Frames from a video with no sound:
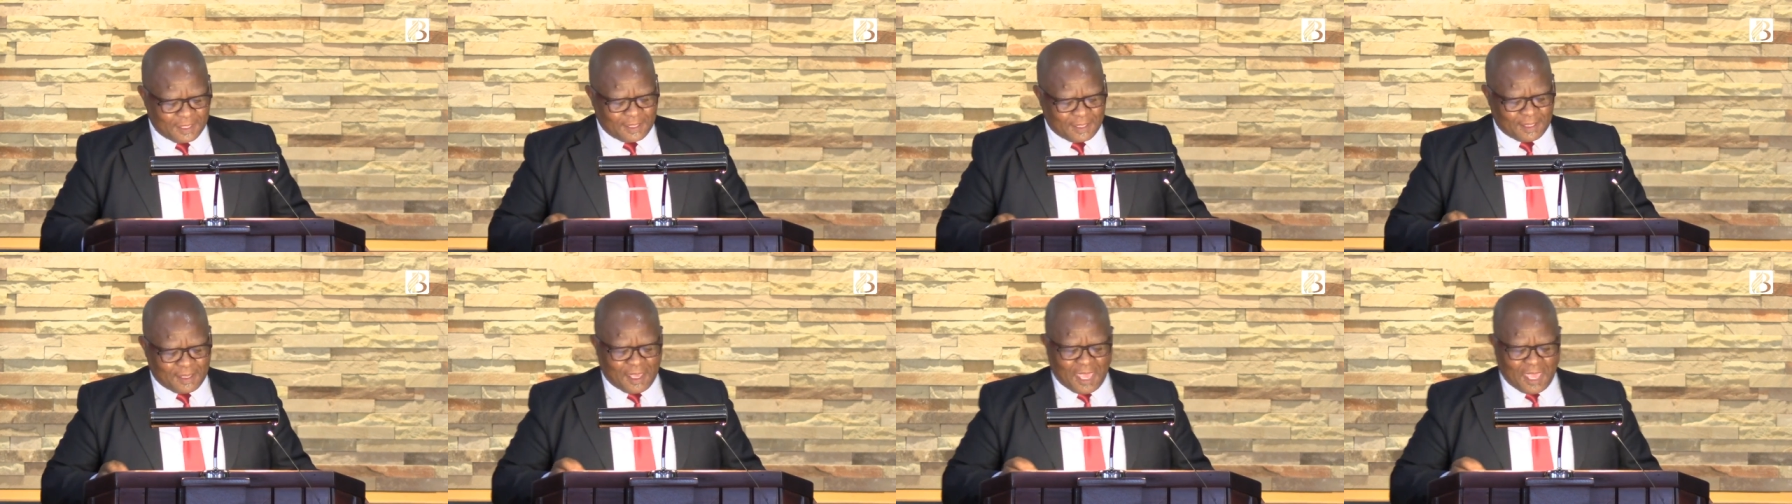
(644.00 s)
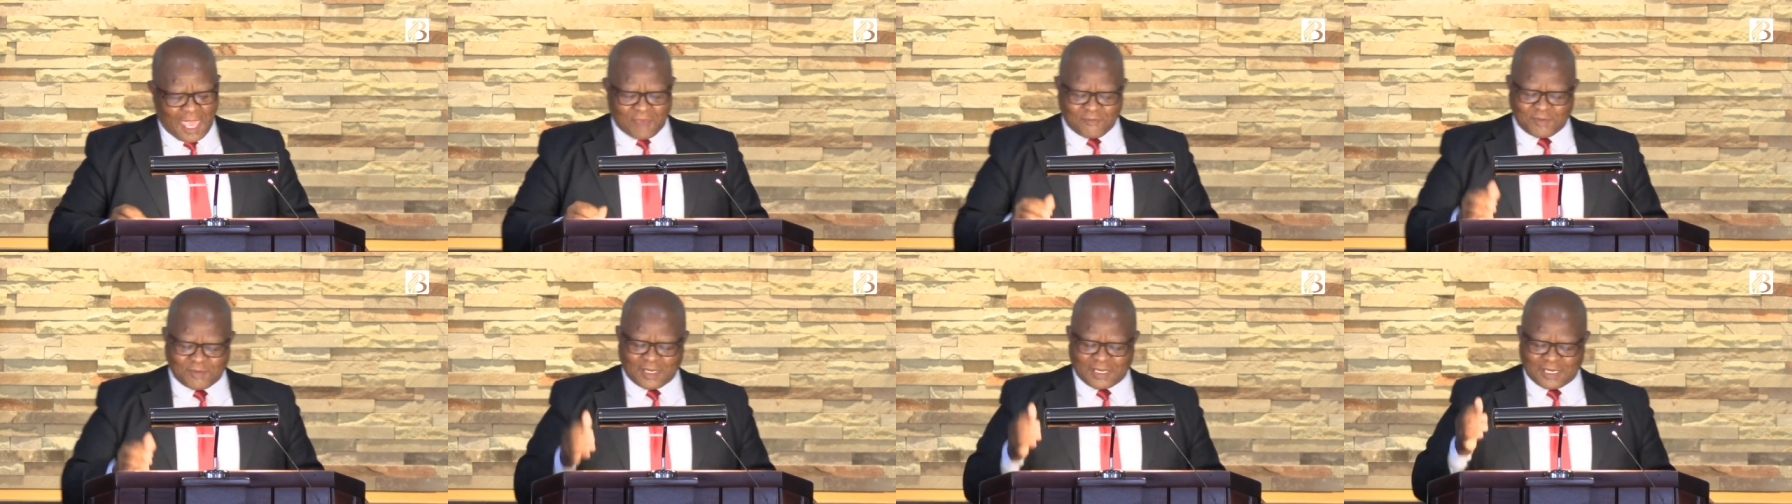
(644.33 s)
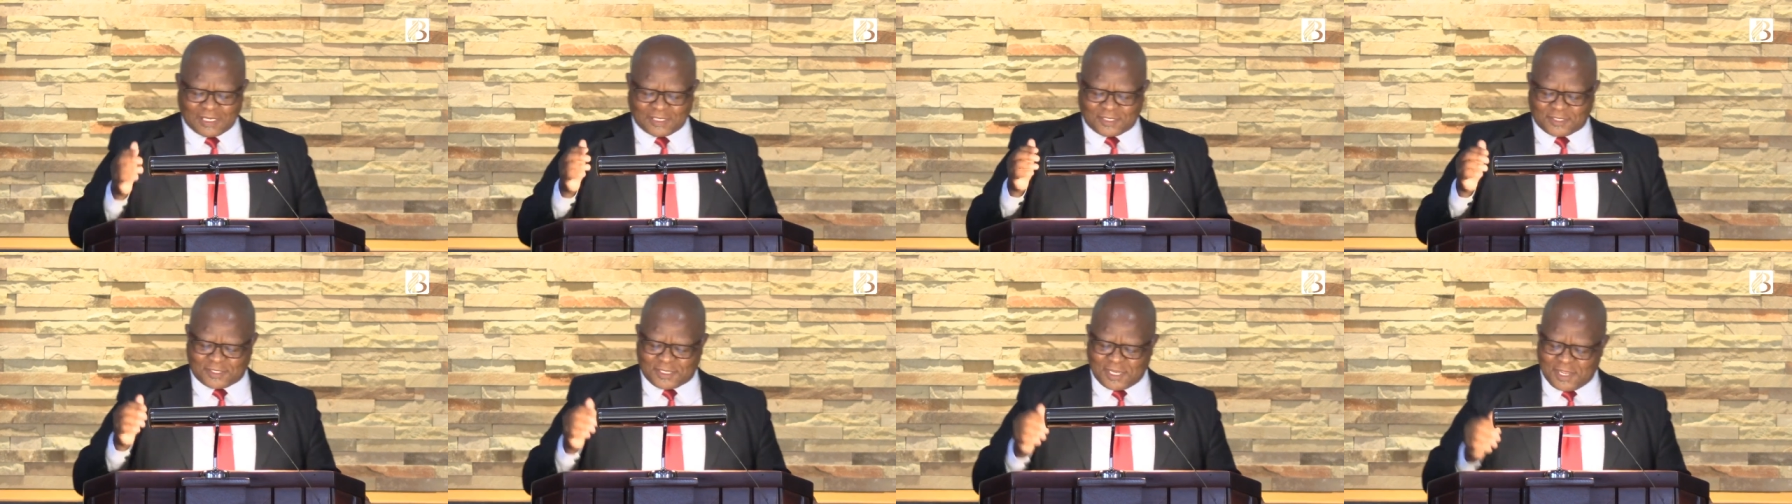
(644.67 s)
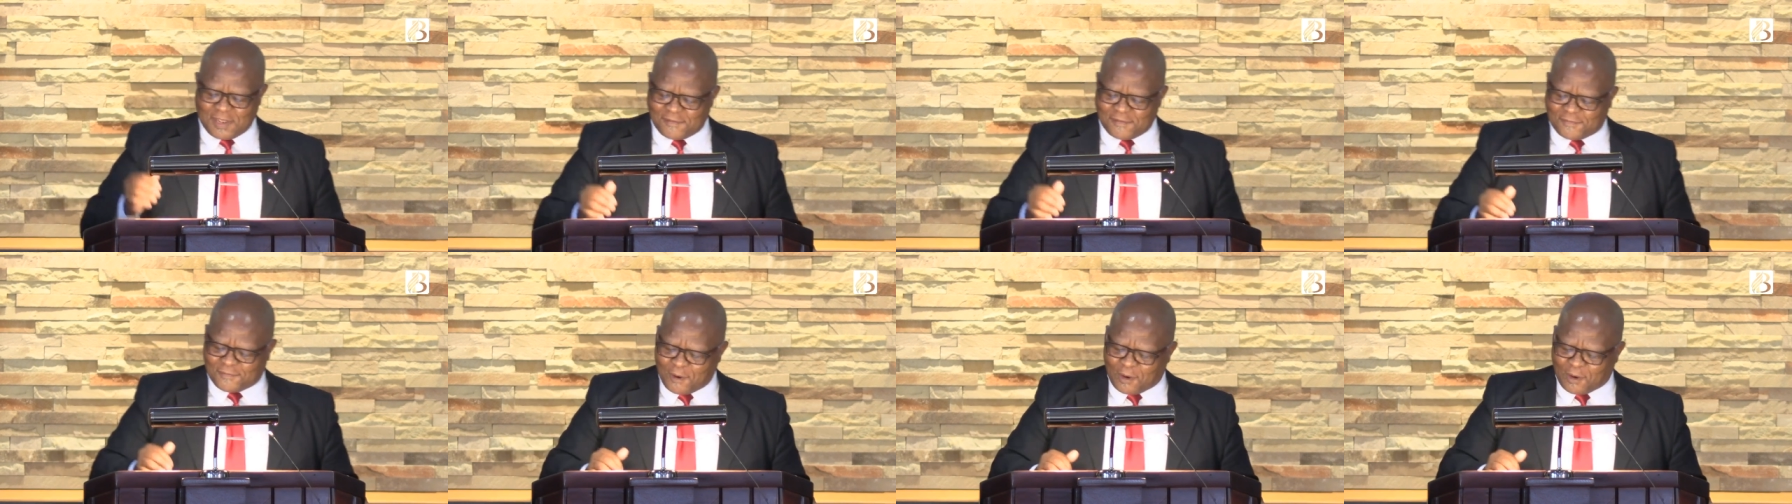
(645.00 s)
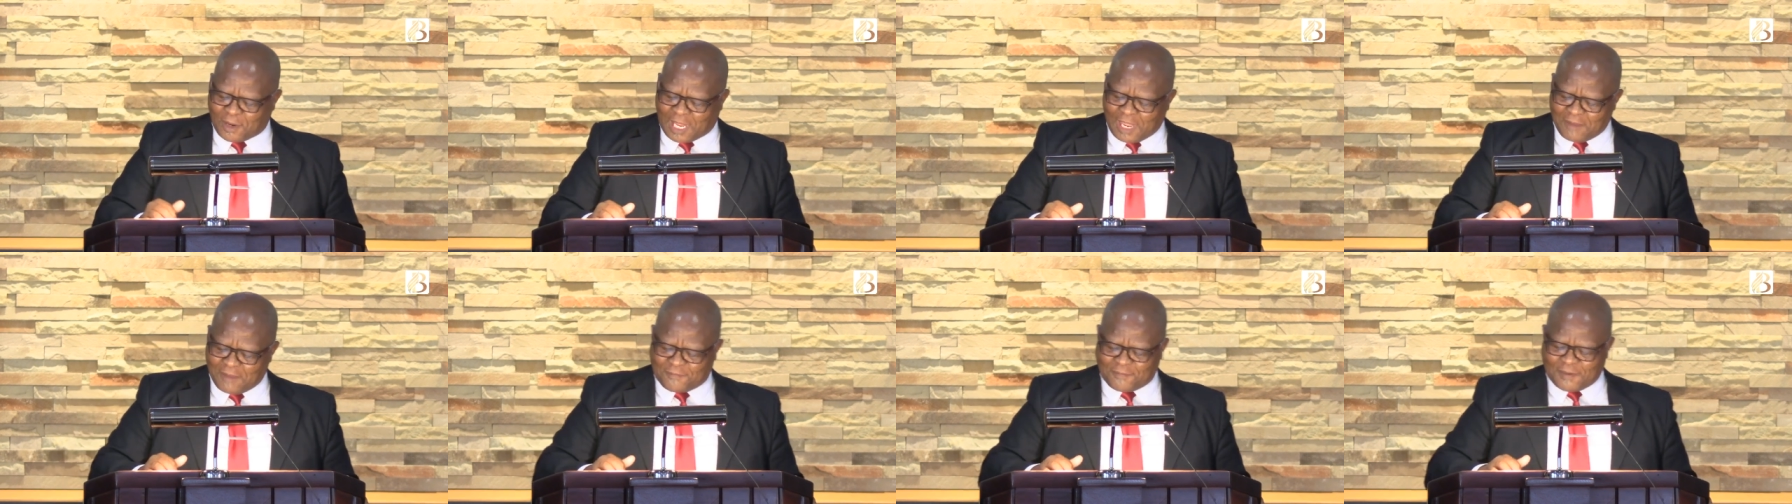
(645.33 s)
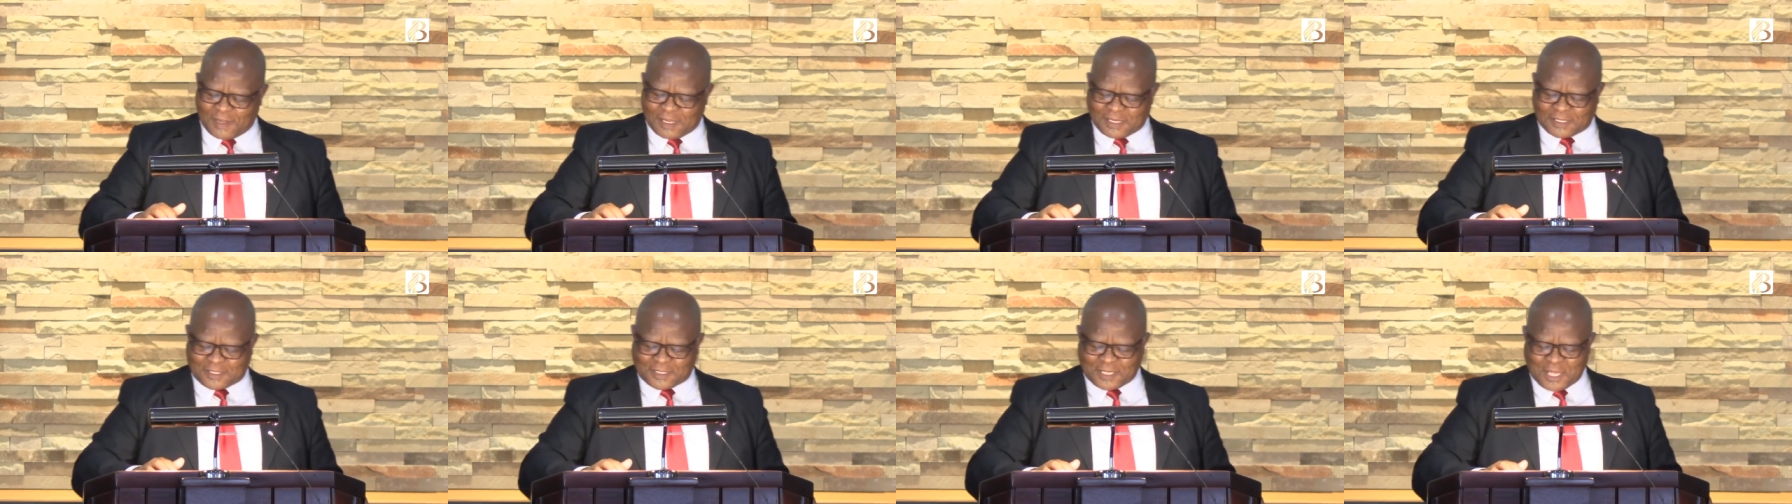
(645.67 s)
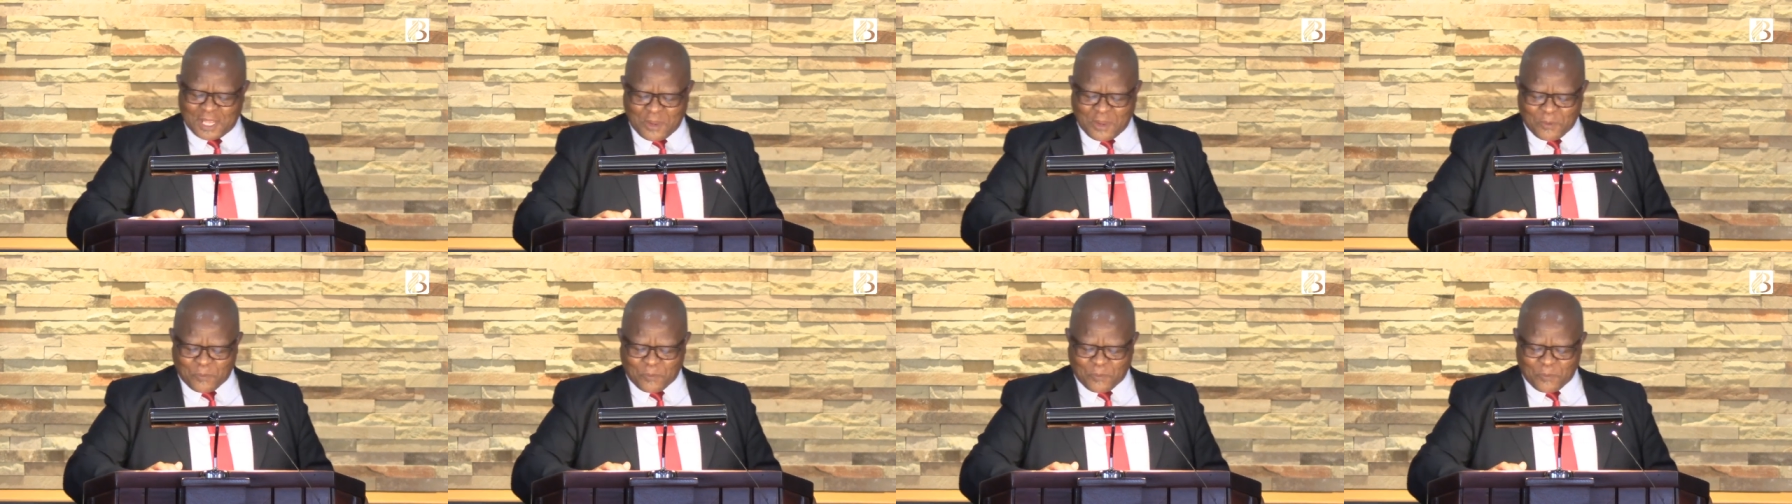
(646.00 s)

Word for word: Having received forgiveness,